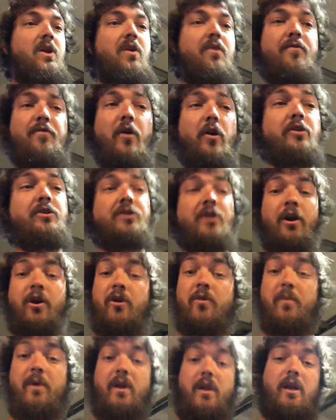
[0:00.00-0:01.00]
First
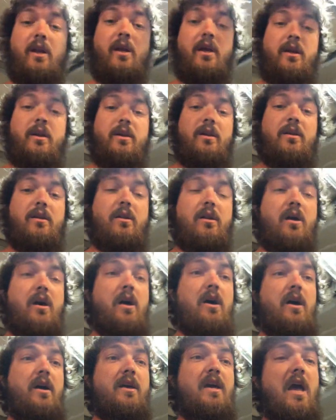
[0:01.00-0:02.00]
tournament in it,
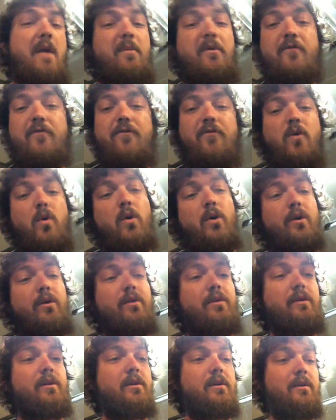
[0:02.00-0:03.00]
came in
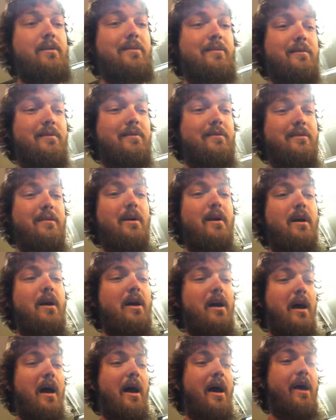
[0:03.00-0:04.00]
fourth.
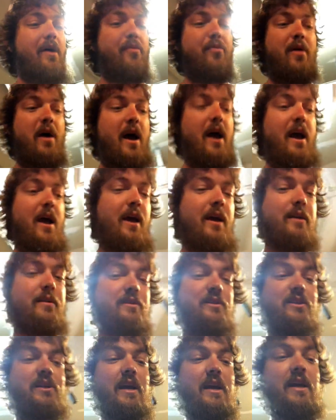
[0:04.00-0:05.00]
I had
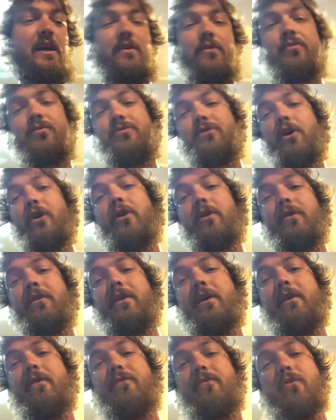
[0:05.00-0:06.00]
second and third
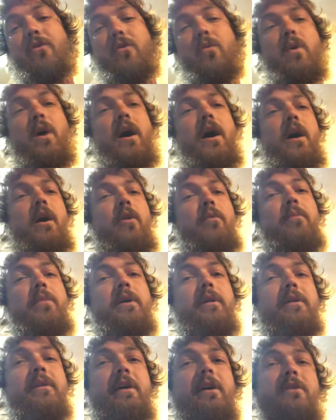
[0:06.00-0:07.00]
there for a while,
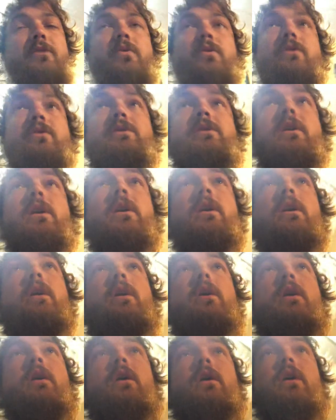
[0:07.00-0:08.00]
but there towards
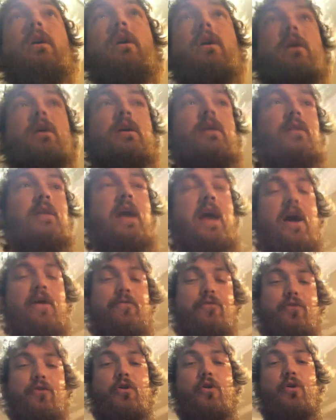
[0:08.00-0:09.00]
the
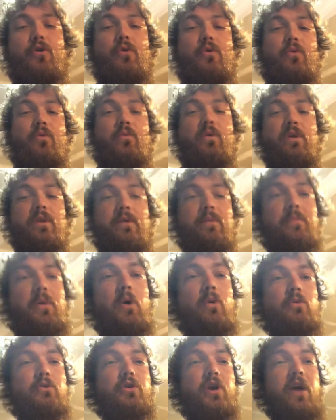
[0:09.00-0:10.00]
afternoon when the
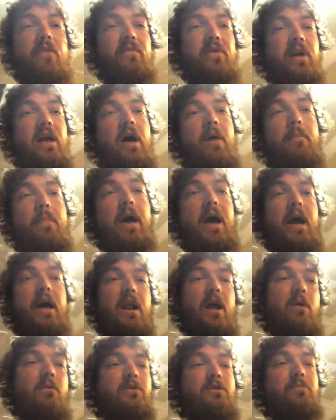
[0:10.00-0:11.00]
boat traffic got bad,
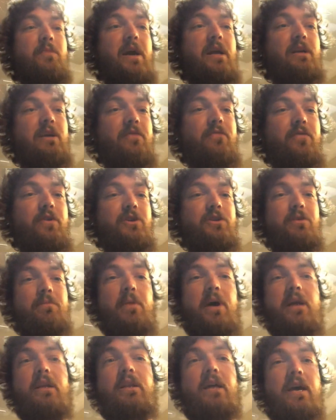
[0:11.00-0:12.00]
I was mainly fishing
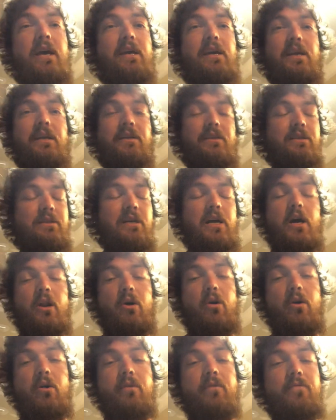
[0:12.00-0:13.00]
main lake. It just got
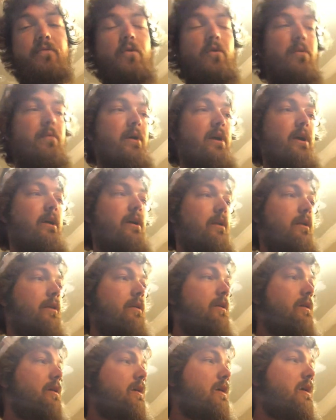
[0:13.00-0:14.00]
hard for me, and
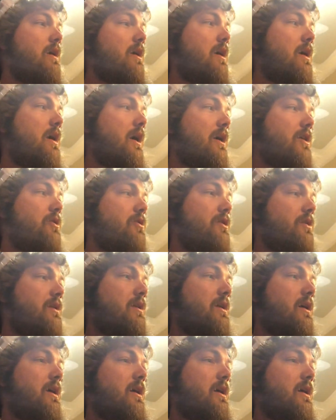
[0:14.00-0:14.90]
I couldn't